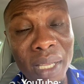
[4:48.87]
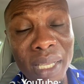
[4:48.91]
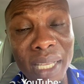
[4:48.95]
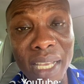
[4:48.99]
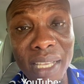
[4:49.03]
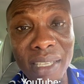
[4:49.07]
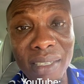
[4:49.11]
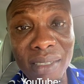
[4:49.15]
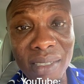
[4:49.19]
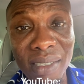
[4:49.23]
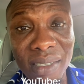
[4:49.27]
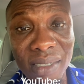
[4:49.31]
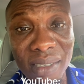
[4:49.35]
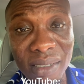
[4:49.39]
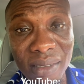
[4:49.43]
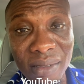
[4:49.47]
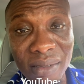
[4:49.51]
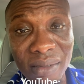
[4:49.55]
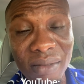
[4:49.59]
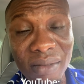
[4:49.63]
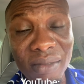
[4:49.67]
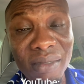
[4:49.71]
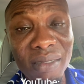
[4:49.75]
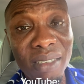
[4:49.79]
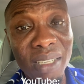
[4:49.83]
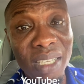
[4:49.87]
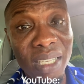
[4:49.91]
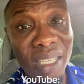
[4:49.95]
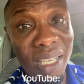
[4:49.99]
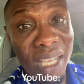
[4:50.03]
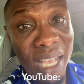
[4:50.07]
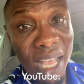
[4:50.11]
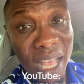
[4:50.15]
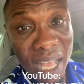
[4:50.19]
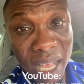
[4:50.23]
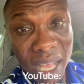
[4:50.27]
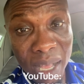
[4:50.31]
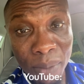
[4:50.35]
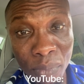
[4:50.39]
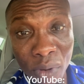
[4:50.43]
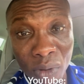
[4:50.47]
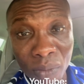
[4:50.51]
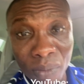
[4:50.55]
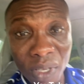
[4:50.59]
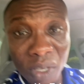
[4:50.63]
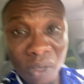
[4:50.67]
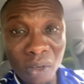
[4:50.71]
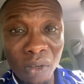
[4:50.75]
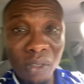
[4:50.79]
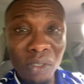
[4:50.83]
Yes, it can happen
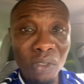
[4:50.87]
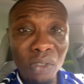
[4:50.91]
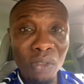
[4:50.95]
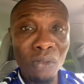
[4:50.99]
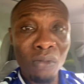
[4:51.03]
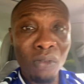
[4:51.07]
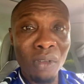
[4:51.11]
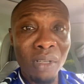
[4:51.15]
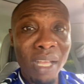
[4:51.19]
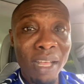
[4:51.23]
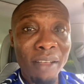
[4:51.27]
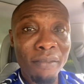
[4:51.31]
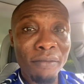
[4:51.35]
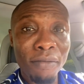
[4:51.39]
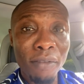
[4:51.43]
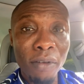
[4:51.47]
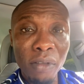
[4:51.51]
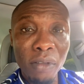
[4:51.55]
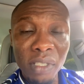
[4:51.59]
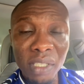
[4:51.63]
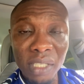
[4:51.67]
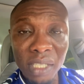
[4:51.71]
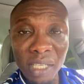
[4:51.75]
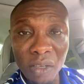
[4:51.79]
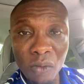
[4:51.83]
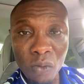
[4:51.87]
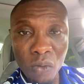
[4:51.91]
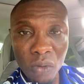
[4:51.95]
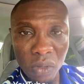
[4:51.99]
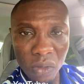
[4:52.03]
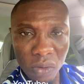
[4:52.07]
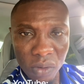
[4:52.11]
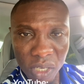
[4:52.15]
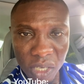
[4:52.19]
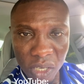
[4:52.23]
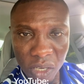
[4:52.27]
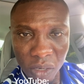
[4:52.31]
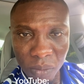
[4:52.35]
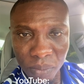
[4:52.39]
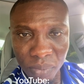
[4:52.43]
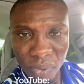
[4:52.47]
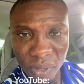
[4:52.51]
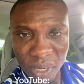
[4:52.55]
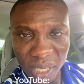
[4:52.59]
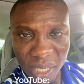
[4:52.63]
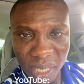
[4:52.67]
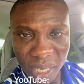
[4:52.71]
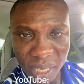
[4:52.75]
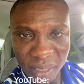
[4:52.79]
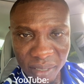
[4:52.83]
because you can fall sick during your
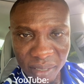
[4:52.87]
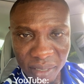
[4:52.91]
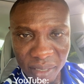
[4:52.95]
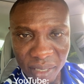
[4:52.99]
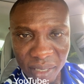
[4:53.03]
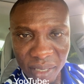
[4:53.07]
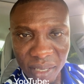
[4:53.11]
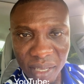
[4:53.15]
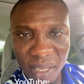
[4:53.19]
pregnancy.